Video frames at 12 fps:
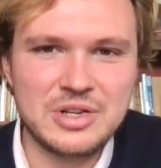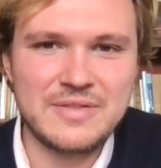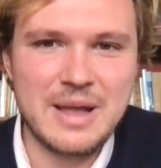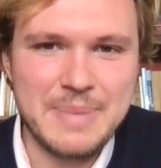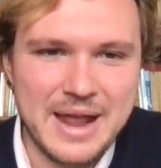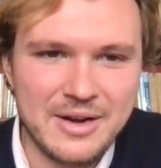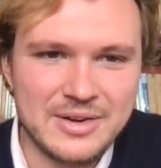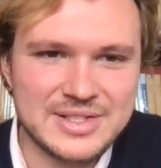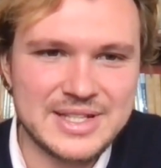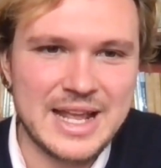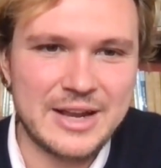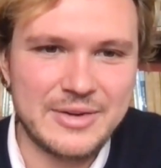of our parents
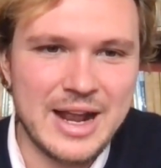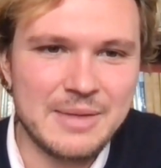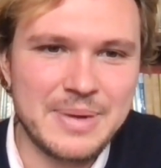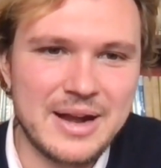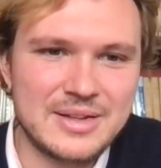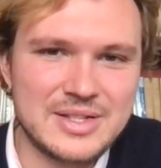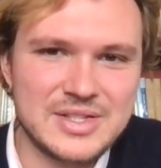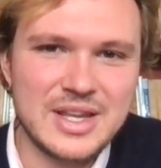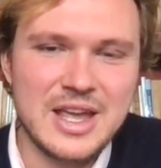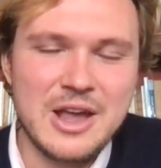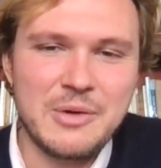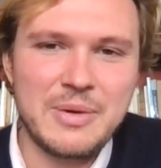and our grandparents.
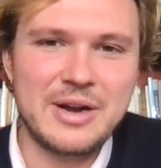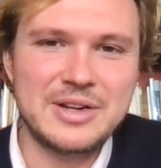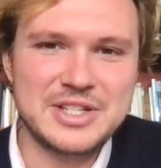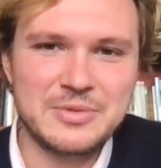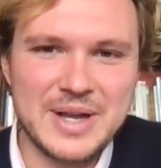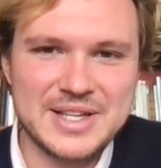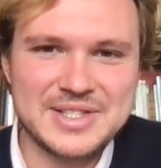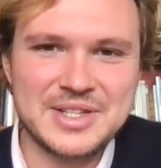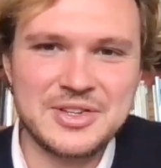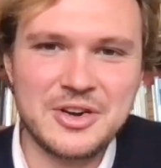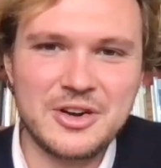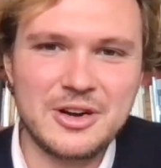Whereas in Western
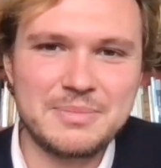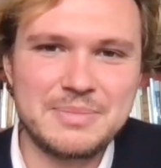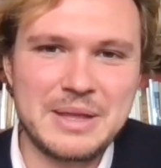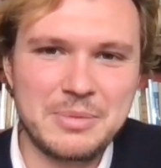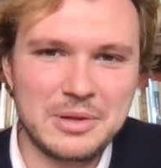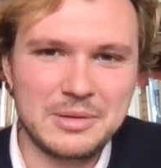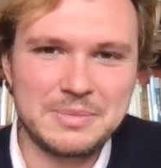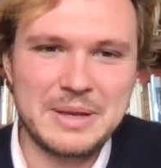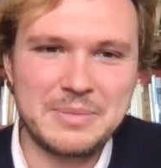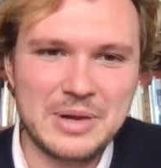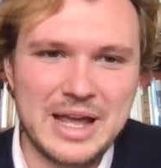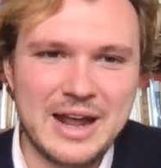Europe, people
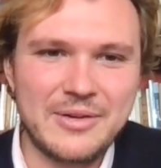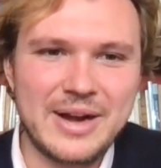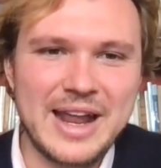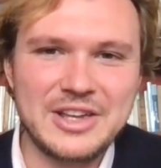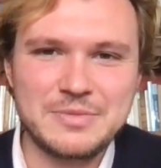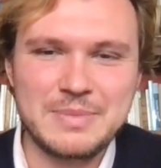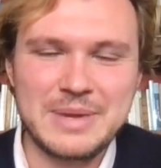our age,